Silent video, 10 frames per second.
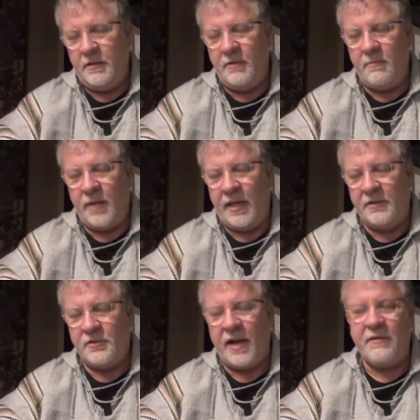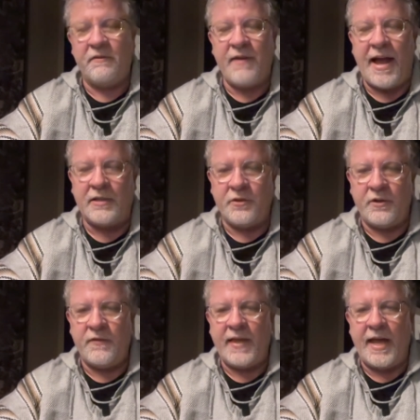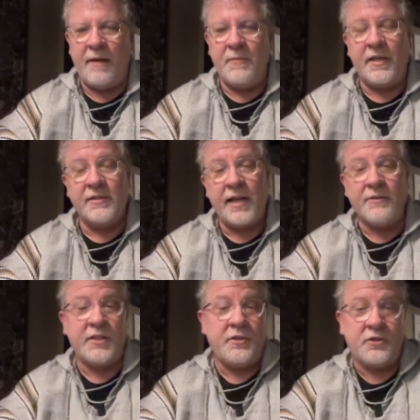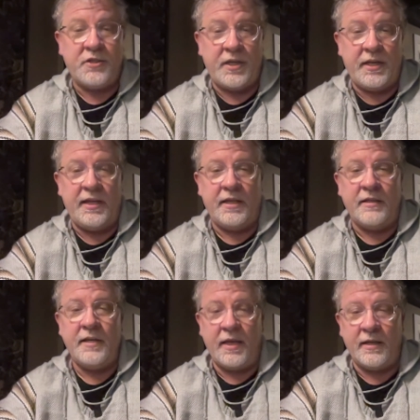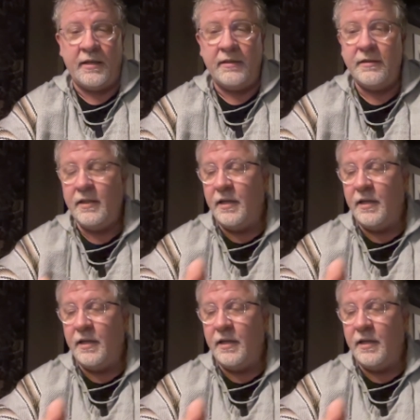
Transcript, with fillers: the main driving factor of that because I was interested in Nina.